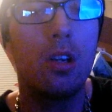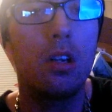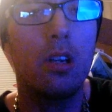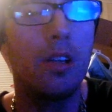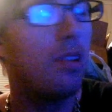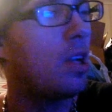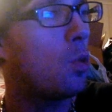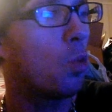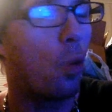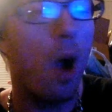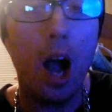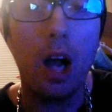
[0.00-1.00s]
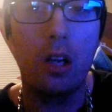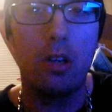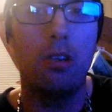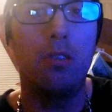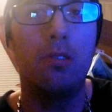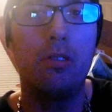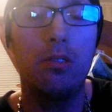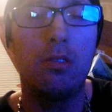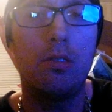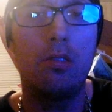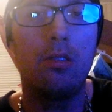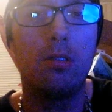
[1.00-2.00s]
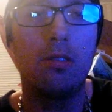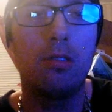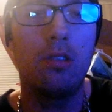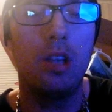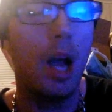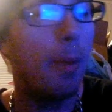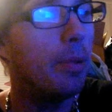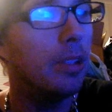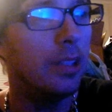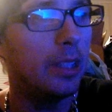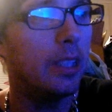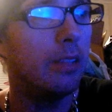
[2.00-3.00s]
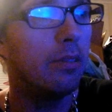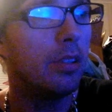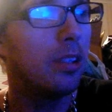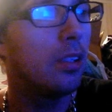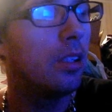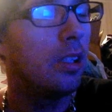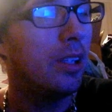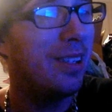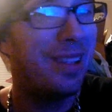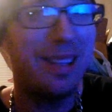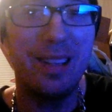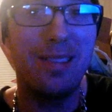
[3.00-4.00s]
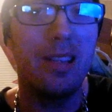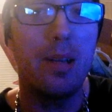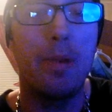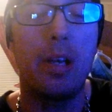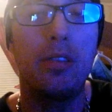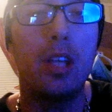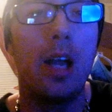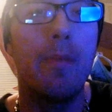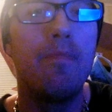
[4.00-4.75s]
It's like Rocco, I believe. That's it about that.